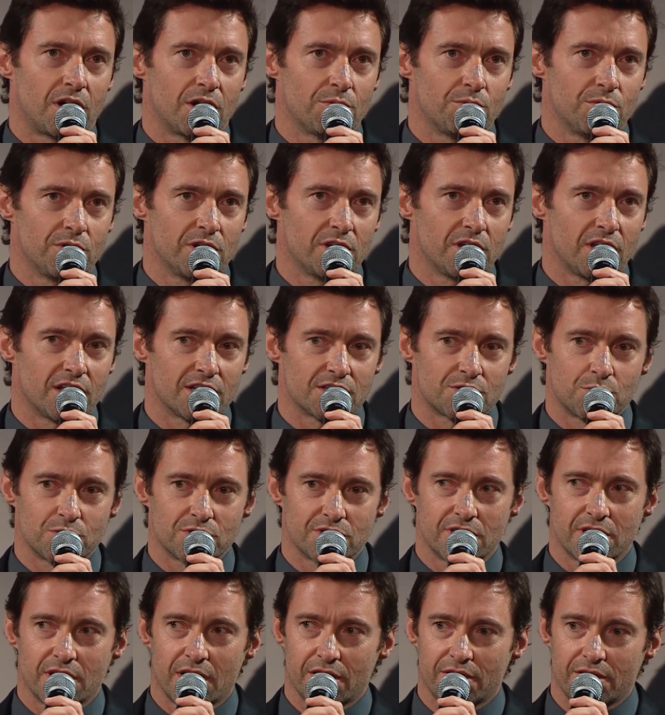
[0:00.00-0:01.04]
I realised,
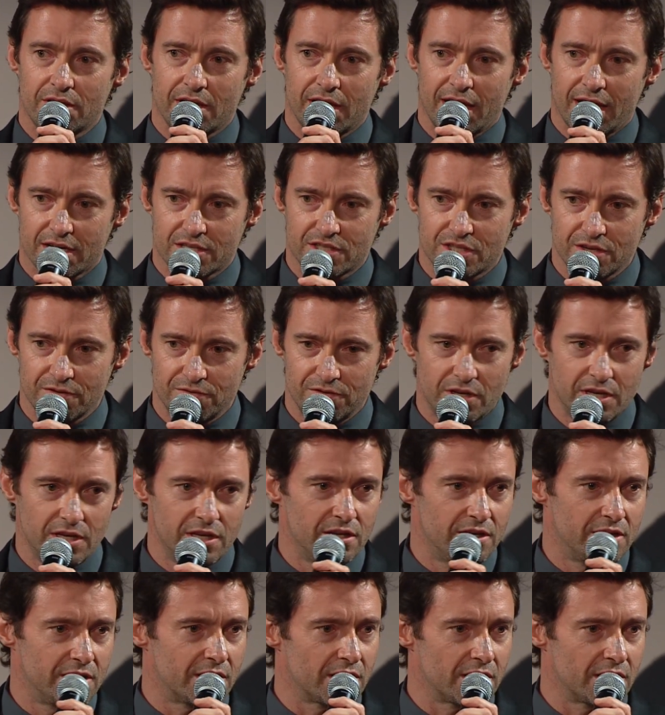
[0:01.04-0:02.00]
was another activity